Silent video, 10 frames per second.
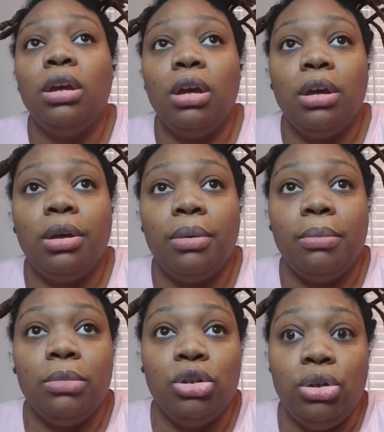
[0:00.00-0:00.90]

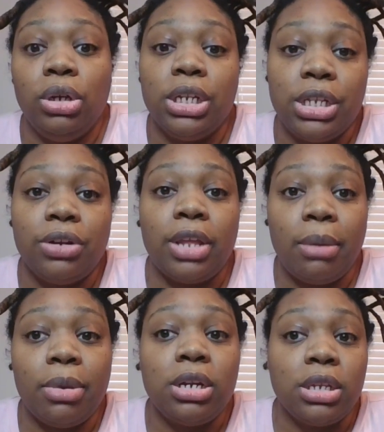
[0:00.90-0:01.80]
Do you consider
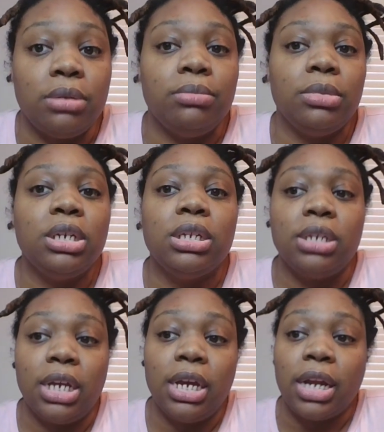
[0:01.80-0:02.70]
that person?
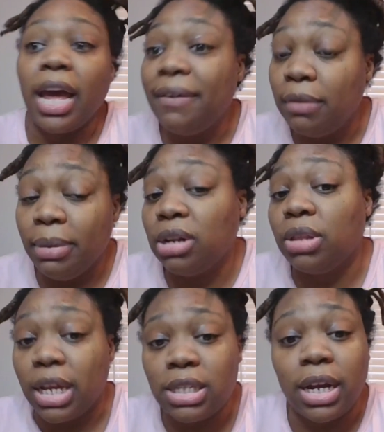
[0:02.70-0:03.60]
Because again, I haven't been
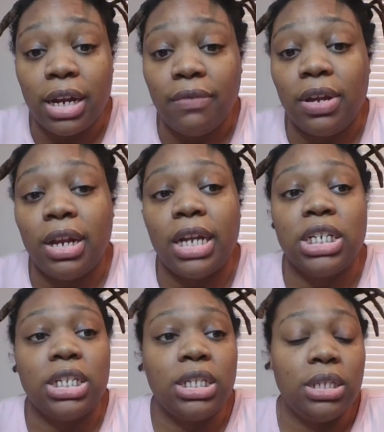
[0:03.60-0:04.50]
on that side of it. I
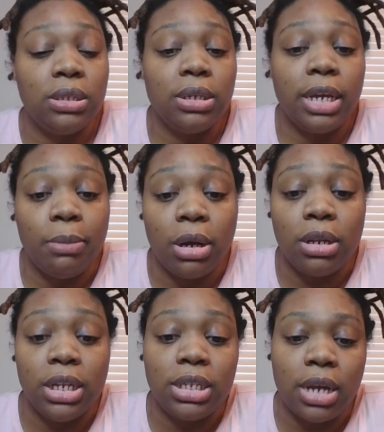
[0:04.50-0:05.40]
just am
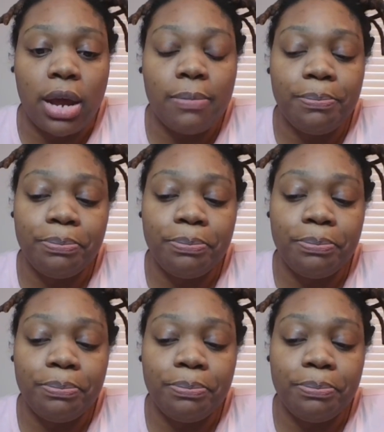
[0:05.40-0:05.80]
on this side